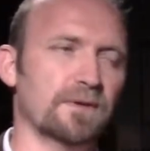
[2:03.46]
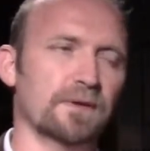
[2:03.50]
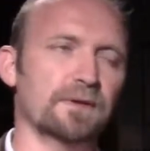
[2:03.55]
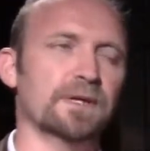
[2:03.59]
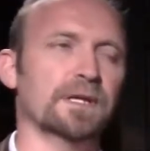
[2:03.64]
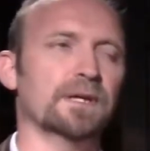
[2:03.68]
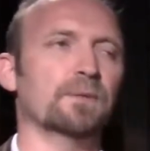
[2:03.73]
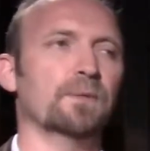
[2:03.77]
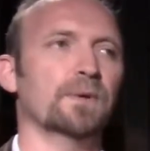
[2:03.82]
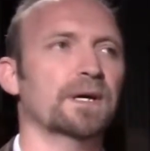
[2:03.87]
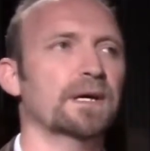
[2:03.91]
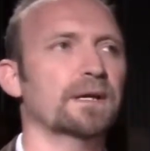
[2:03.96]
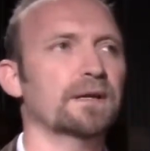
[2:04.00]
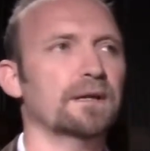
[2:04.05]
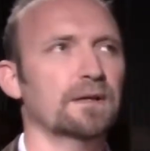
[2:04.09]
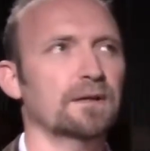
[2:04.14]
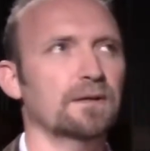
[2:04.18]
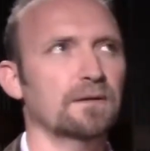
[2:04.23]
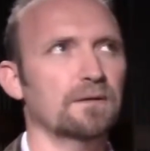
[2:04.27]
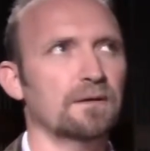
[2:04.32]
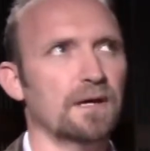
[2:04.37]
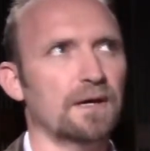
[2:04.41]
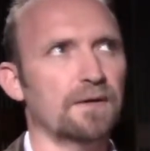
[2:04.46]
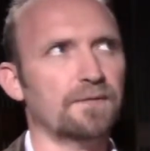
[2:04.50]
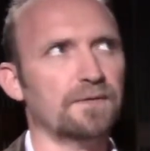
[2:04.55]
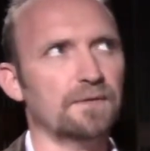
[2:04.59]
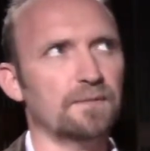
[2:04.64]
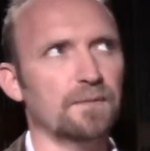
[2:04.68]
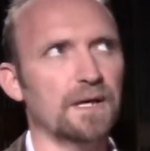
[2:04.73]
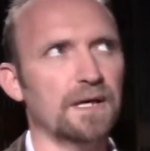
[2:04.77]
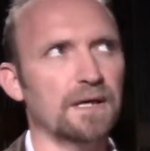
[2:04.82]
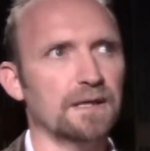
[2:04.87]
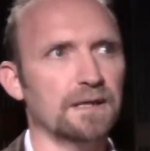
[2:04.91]
very aware that you have
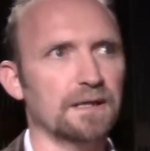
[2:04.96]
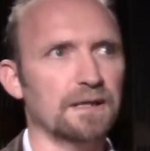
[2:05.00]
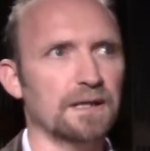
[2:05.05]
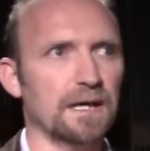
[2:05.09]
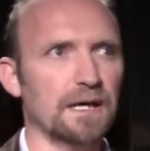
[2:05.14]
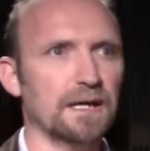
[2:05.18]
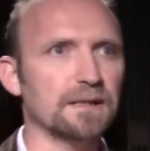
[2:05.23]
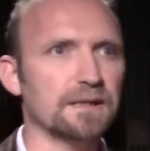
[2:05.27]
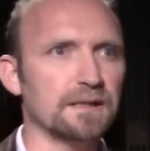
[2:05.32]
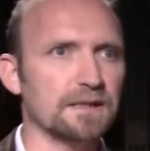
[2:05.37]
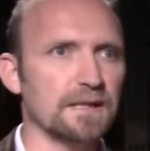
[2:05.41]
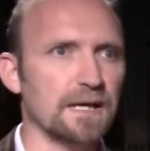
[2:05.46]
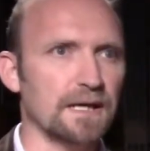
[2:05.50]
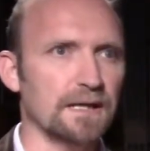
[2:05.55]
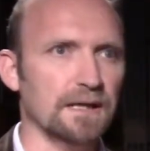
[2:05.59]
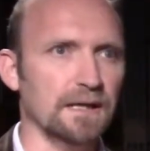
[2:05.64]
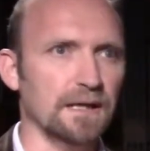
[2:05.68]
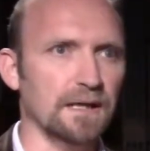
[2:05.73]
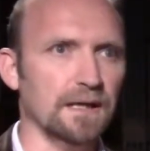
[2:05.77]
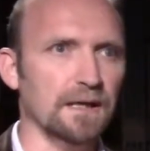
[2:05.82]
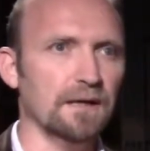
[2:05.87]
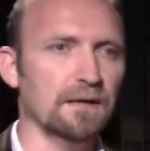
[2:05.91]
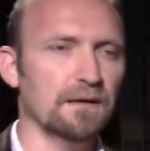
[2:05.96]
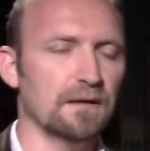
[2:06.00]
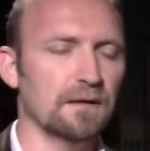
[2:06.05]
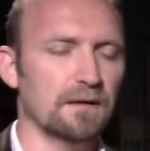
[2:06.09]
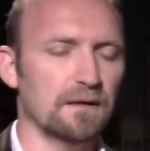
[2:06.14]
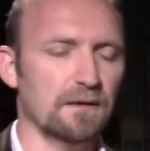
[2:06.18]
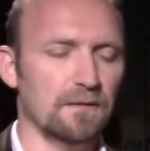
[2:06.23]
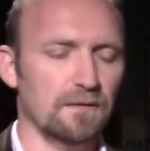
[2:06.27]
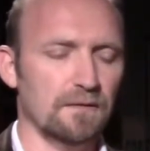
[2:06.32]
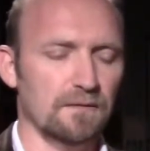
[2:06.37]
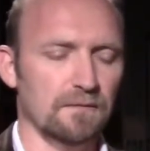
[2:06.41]
to make an entertaining,
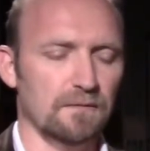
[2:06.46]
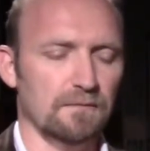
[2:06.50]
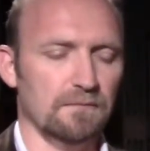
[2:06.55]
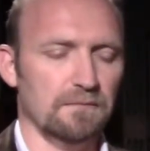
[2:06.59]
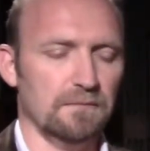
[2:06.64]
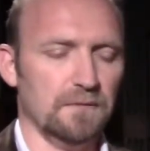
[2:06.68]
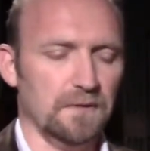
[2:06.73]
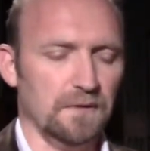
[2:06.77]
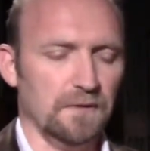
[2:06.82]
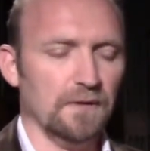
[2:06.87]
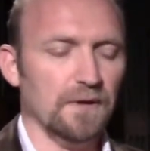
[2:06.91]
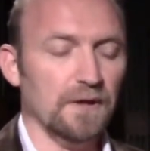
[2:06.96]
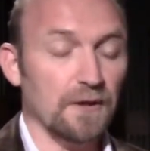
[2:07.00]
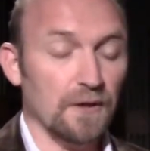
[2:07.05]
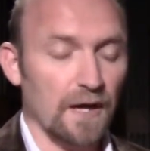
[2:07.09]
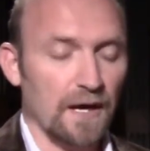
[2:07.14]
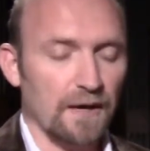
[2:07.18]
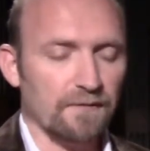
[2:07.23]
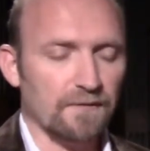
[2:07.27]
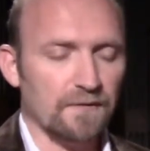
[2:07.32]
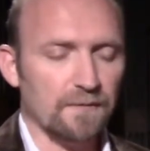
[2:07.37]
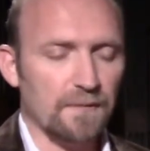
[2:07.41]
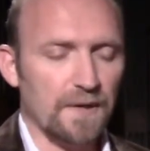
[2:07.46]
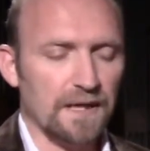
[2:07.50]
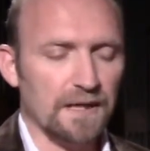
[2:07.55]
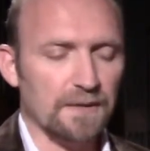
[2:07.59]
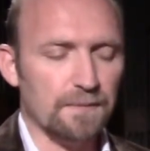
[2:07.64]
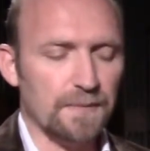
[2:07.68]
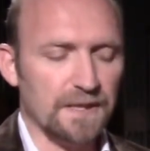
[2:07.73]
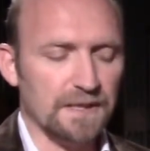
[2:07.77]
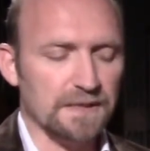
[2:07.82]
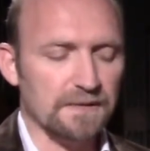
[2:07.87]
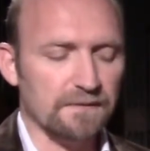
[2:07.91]
you have to make
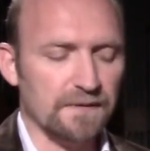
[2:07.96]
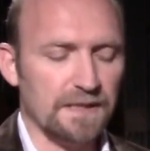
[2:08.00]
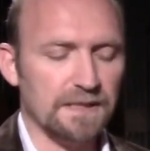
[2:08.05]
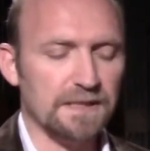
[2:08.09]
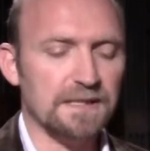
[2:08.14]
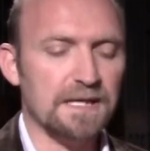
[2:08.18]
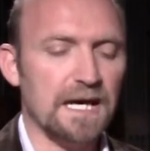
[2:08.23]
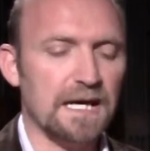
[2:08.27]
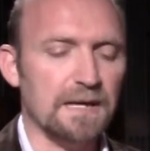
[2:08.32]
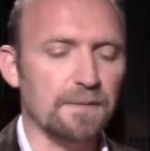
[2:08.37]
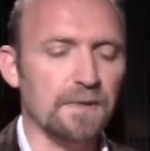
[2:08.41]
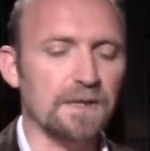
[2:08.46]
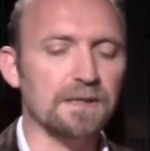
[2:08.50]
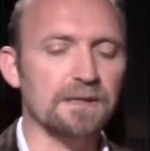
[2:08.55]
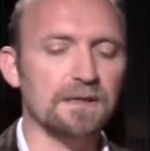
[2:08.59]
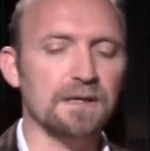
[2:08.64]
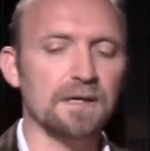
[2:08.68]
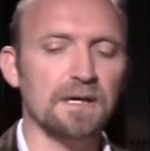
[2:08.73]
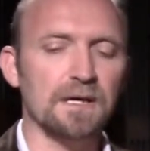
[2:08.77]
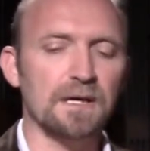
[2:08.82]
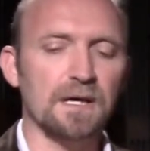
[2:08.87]
a piece of entertainment.